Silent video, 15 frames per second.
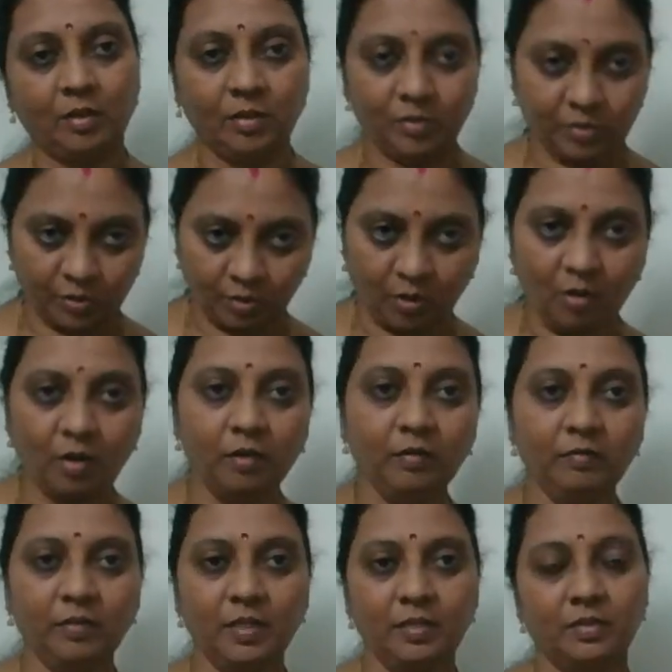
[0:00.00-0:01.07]

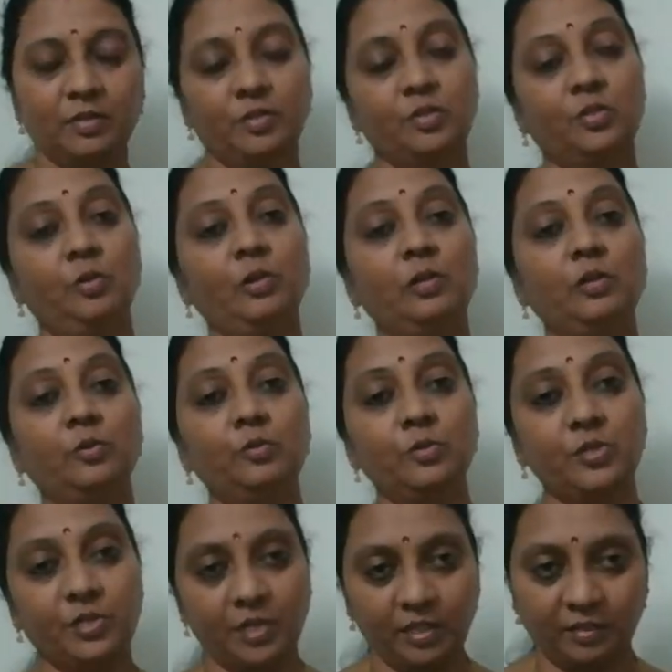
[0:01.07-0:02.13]
Solve,
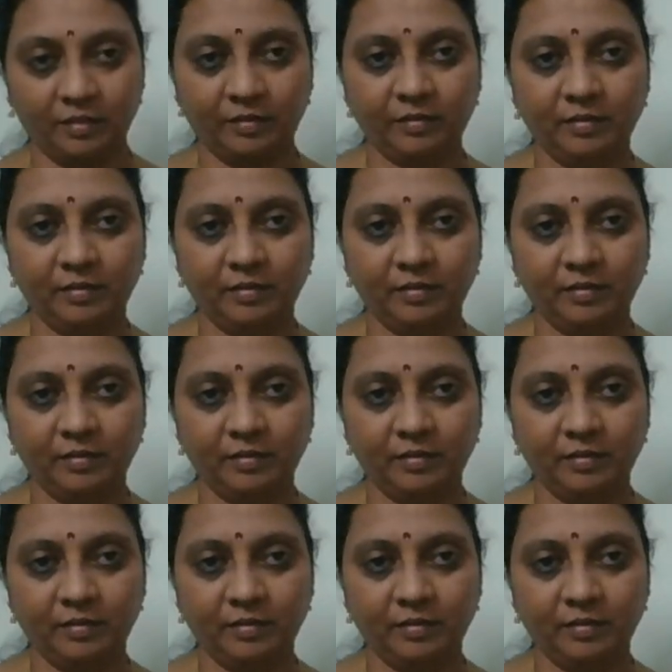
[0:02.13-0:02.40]
solution.